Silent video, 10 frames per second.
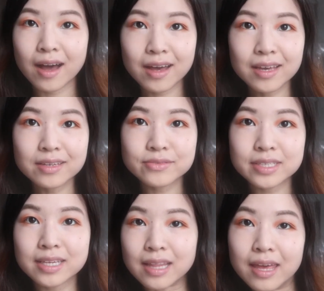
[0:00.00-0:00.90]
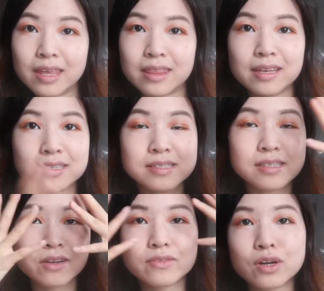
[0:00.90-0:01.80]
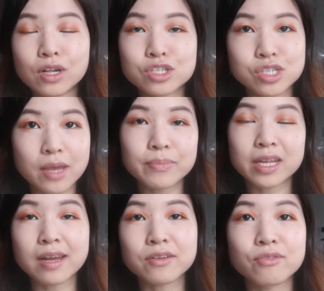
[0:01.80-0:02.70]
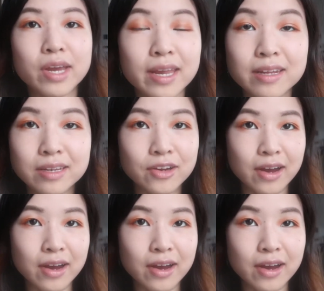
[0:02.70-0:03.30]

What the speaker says: I really like this overall shape that I created here,